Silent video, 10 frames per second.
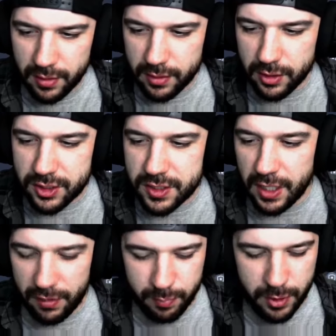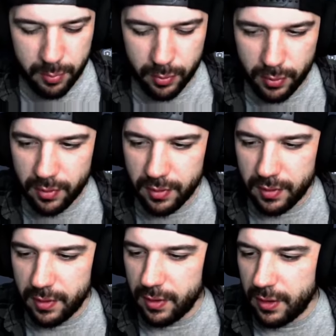Good stuff, people.
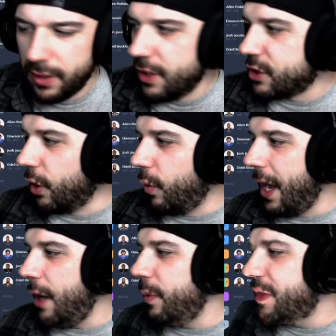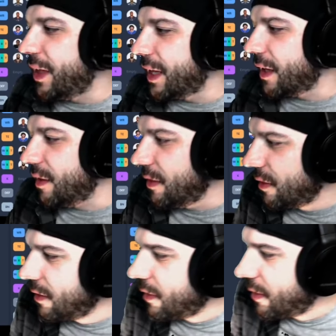So how we thinking?
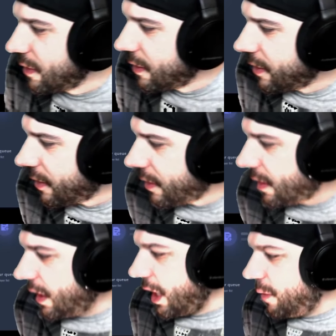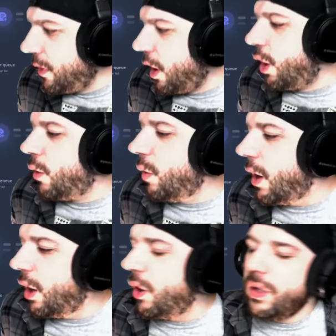Maybe.
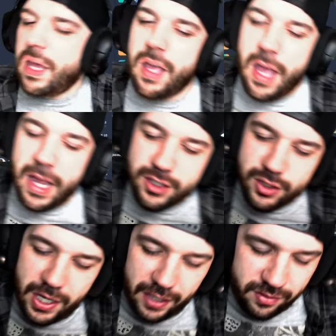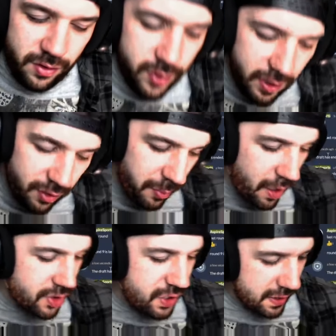Oh yeah, Action Jackson. Okay,
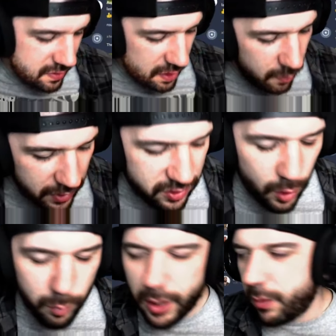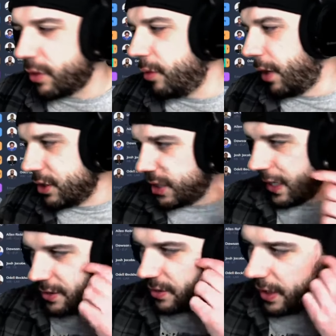Lamar Jackson. He wants to go play with Lamar
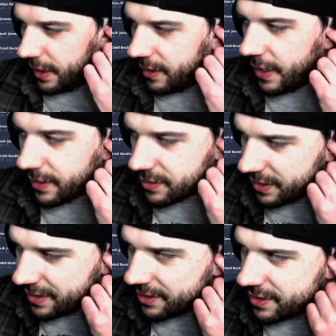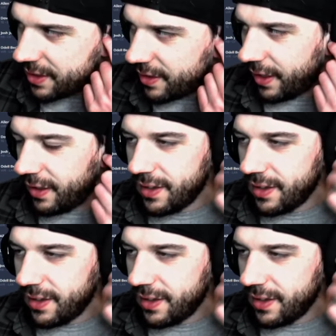Jackson. Yes, I did see that.